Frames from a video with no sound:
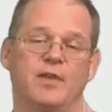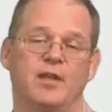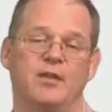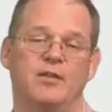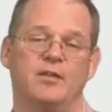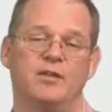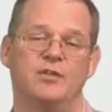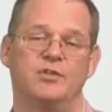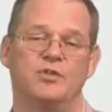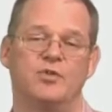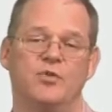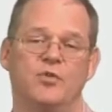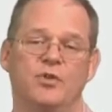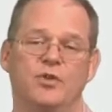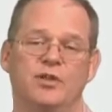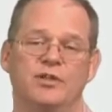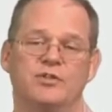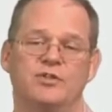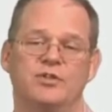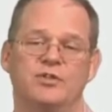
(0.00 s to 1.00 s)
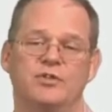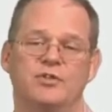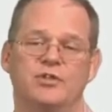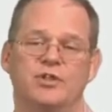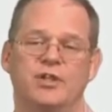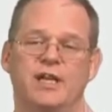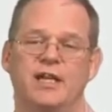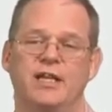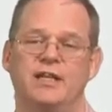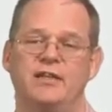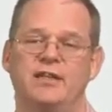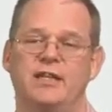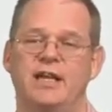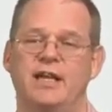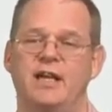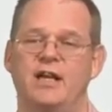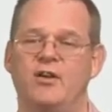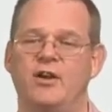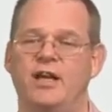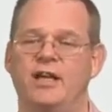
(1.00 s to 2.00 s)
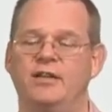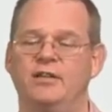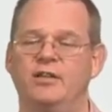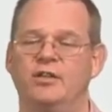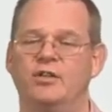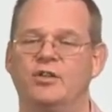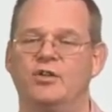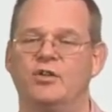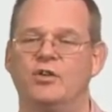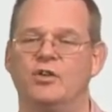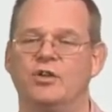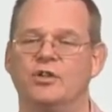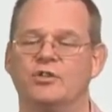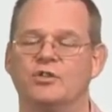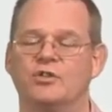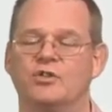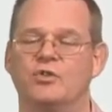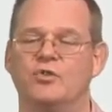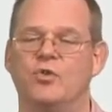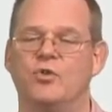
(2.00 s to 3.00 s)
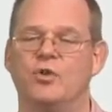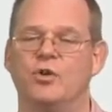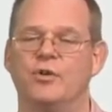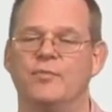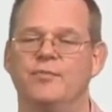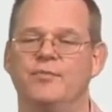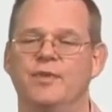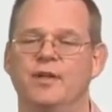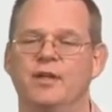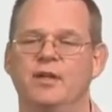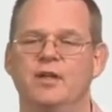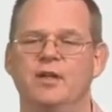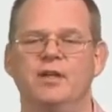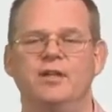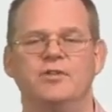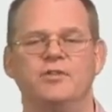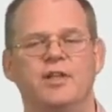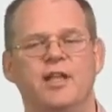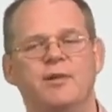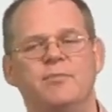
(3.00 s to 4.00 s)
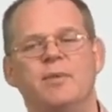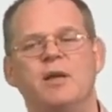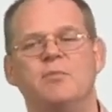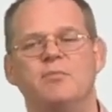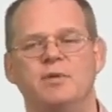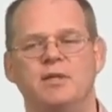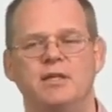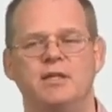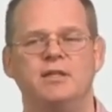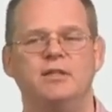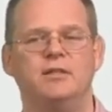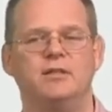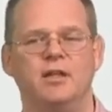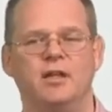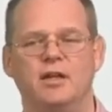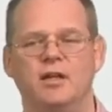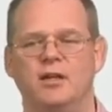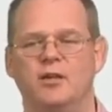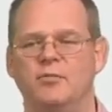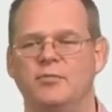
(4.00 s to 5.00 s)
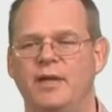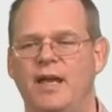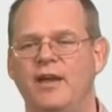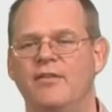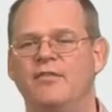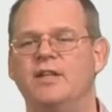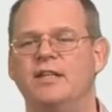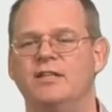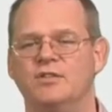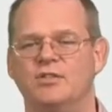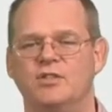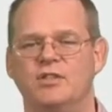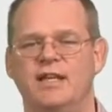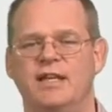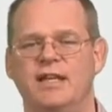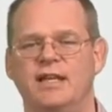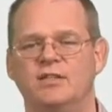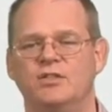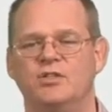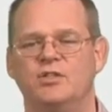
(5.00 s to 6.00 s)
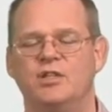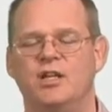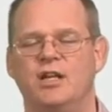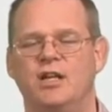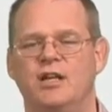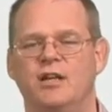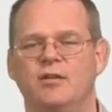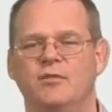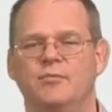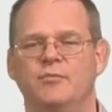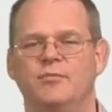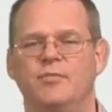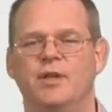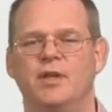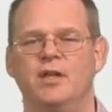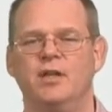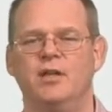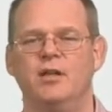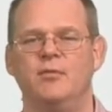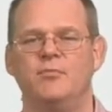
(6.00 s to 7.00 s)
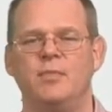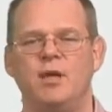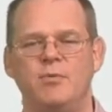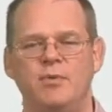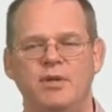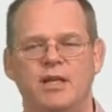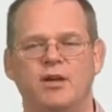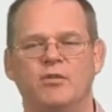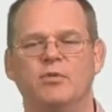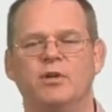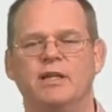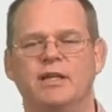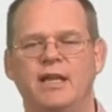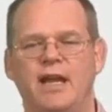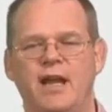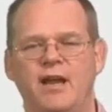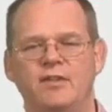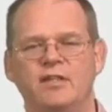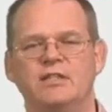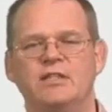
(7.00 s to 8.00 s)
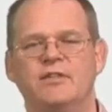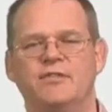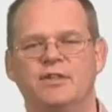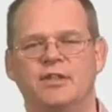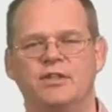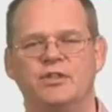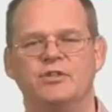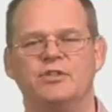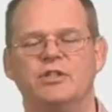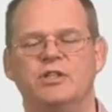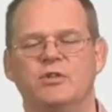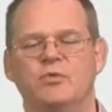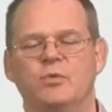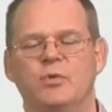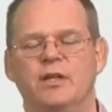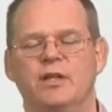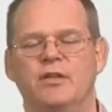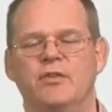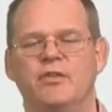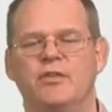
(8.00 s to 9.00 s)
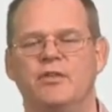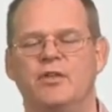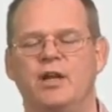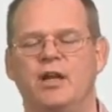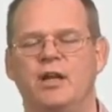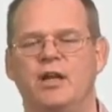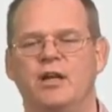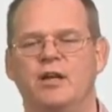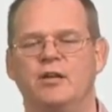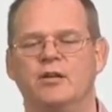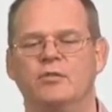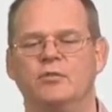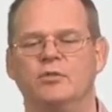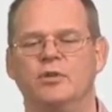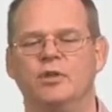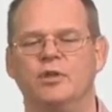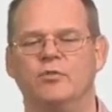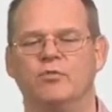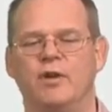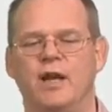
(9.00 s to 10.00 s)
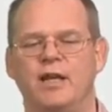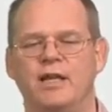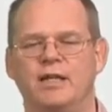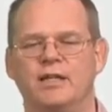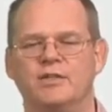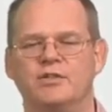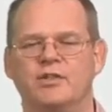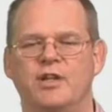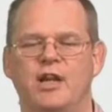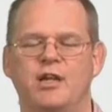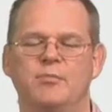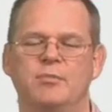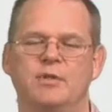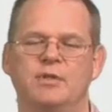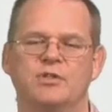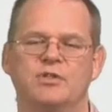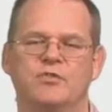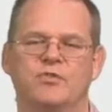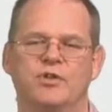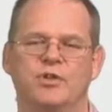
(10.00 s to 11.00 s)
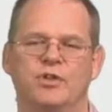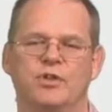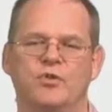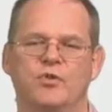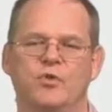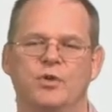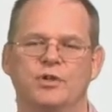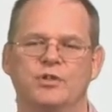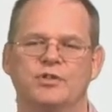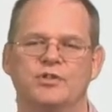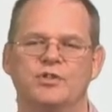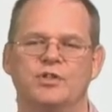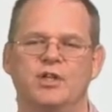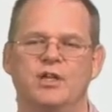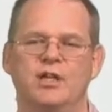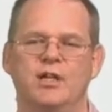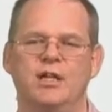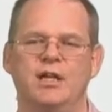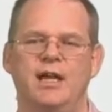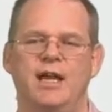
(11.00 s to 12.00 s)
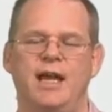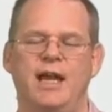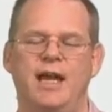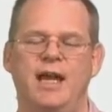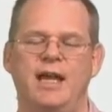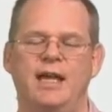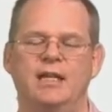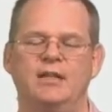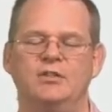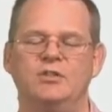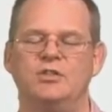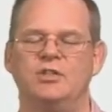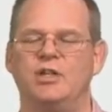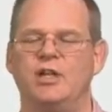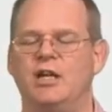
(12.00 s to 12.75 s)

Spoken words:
the score that students are getting there and their current score. So that might be evidence that maybe they're really having difficulty with the writing assignments for the course, and